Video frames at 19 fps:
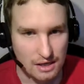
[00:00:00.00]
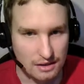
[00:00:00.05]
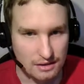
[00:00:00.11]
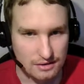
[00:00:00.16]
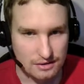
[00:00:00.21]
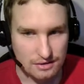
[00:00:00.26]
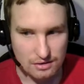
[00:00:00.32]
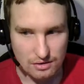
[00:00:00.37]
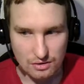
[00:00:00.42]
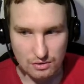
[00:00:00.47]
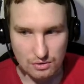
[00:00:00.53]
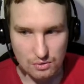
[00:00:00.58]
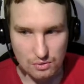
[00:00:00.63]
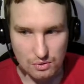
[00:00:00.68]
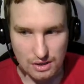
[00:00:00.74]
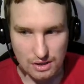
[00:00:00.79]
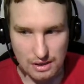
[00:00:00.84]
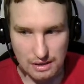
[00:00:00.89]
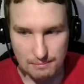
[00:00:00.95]

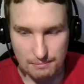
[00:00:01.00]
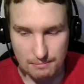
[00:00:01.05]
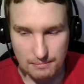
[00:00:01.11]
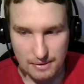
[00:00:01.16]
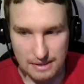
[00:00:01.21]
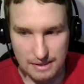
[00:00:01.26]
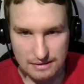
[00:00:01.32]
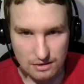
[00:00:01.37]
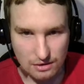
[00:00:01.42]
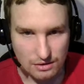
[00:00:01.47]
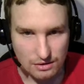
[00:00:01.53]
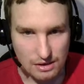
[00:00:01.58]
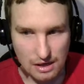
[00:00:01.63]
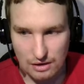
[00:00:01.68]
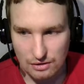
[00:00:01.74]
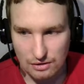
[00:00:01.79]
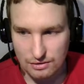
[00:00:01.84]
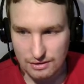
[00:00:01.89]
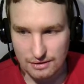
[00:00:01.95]
So it's not
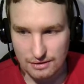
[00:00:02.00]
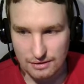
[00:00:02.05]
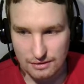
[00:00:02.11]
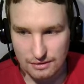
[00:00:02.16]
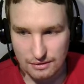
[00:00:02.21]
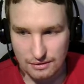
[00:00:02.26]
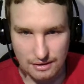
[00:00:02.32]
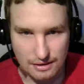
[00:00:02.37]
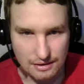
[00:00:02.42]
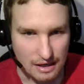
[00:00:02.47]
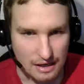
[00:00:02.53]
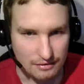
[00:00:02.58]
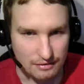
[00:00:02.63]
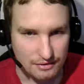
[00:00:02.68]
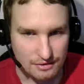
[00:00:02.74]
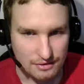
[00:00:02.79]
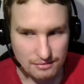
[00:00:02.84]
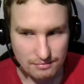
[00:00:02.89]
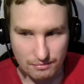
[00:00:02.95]
allowed that
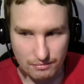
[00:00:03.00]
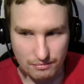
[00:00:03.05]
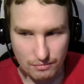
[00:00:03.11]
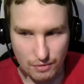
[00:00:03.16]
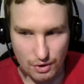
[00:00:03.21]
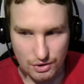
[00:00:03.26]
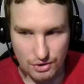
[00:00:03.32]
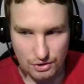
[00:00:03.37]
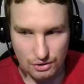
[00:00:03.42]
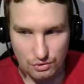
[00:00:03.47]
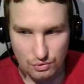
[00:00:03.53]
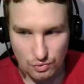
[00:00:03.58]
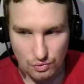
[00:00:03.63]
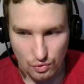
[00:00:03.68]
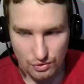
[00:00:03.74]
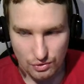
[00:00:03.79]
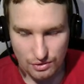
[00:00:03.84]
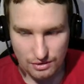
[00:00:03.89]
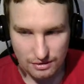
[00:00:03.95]
after merging two
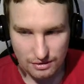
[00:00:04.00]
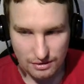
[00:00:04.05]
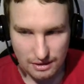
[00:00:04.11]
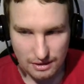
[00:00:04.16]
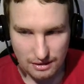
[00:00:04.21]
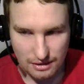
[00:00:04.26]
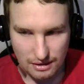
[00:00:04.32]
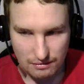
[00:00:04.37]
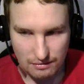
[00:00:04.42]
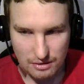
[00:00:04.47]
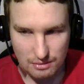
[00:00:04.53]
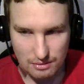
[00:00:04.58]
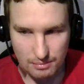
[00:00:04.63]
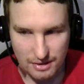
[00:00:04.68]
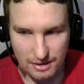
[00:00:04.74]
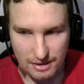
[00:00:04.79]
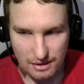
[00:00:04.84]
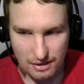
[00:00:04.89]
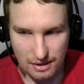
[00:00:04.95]
nodes that there will
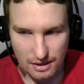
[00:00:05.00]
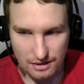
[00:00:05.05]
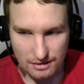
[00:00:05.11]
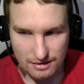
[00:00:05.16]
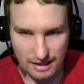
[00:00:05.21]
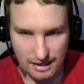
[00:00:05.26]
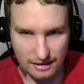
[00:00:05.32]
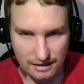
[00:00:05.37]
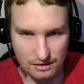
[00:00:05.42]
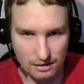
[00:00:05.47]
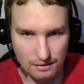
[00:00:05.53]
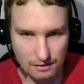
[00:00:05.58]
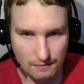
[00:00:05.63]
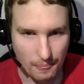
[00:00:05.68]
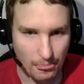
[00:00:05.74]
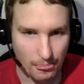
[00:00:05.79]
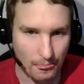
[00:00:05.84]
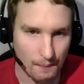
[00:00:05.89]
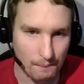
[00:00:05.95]
be a cycle.
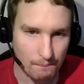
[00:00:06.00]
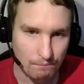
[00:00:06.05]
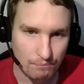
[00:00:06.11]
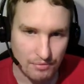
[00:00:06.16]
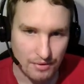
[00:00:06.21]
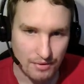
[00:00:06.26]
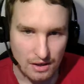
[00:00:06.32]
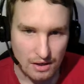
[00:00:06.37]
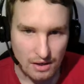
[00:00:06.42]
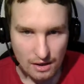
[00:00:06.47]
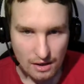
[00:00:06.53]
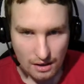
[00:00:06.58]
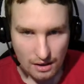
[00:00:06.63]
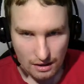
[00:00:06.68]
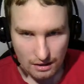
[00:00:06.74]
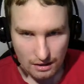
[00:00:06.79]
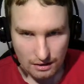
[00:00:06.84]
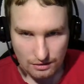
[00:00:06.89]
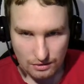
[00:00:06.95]

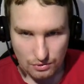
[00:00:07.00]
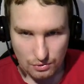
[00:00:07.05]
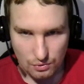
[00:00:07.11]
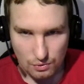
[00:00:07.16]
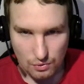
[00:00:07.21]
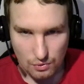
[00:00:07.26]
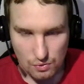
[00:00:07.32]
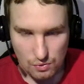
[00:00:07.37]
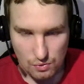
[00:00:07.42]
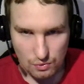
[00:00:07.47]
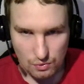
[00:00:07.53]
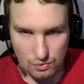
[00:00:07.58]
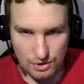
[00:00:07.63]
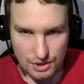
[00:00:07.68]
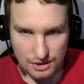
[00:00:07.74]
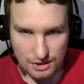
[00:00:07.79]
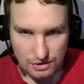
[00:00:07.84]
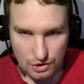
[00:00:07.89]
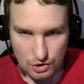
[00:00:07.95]
To
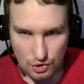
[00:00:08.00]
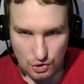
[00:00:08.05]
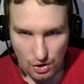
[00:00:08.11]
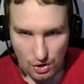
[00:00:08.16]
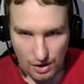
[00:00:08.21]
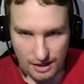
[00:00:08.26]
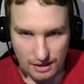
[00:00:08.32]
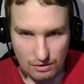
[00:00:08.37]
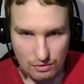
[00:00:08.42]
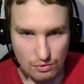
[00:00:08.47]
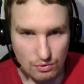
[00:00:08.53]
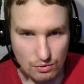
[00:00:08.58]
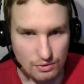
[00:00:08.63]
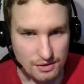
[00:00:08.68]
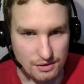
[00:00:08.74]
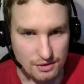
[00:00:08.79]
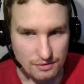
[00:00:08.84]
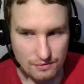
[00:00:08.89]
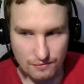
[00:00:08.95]
just join
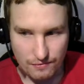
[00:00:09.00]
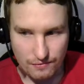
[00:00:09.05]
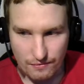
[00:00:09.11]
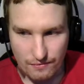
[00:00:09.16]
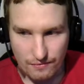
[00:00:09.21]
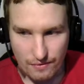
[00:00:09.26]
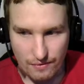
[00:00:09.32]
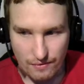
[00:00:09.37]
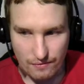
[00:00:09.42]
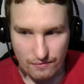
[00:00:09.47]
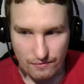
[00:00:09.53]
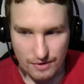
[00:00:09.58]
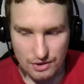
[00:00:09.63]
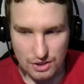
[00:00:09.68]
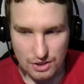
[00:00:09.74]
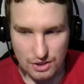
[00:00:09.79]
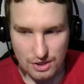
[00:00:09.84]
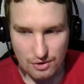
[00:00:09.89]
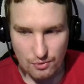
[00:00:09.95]
nodes
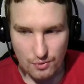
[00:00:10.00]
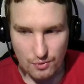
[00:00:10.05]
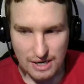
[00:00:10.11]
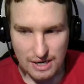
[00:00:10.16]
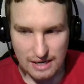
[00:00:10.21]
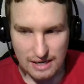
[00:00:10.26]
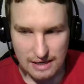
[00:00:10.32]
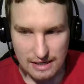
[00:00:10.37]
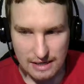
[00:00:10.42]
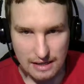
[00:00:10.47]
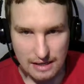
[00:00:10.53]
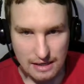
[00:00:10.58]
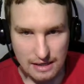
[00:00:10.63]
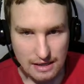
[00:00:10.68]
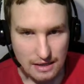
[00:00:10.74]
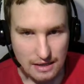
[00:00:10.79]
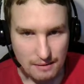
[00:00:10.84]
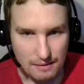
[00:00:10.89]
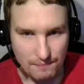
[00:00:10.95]
which are
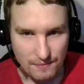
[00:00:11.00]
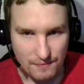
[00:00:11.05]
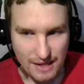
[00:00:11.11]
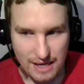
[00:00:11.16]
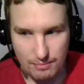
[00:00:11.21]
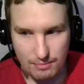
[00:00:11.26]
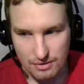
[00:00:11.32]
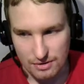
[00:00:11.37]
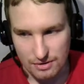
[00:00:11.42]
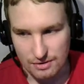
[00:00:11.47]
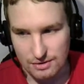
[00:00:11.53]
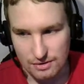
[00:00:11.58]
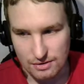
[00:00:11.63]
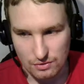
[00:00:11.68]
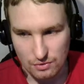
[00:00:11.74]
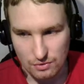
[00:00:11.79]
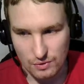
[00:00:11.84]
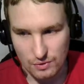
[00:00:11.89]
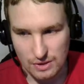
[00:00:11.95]
really
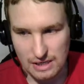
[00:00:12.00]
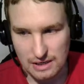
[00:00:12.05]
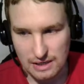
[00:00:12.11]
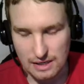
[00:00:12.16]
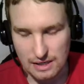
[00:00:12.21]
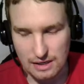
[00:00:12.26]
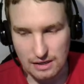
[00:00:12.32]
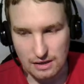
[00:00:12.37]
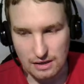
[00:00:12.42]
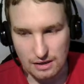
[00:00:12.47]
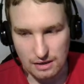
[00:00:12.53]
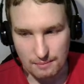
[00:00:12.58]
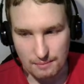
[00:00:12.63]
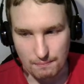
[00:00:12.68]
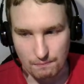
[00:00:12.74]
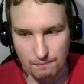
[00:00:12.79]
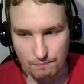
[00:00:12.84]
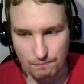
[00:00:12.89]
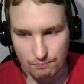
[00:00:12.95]
neighbors or really
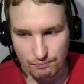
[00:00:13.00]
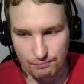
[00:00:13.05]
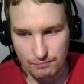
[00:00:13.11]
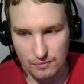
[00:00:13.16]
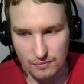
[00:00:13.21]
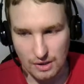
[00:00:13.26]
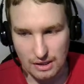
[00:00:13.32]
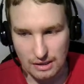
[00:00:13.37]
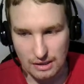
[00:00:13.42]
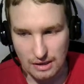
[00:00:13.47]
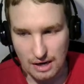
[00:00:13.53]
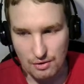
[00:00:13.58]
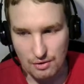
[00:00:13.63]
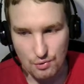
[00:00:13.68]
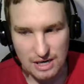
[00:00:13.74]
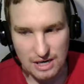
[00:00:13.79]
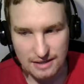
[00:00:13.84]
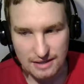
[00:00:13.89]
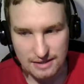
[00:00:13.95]
are
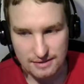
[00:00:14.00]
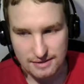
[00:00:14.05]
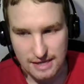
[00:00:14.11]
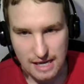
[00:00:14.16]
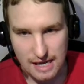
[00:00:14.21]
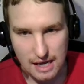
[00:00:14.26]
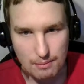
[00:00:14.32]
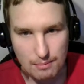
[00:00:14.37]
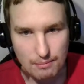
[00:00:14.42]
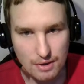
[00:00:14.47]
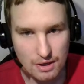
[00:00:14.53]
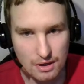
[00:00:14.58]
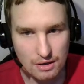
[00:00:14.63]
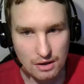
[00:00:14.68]
really the same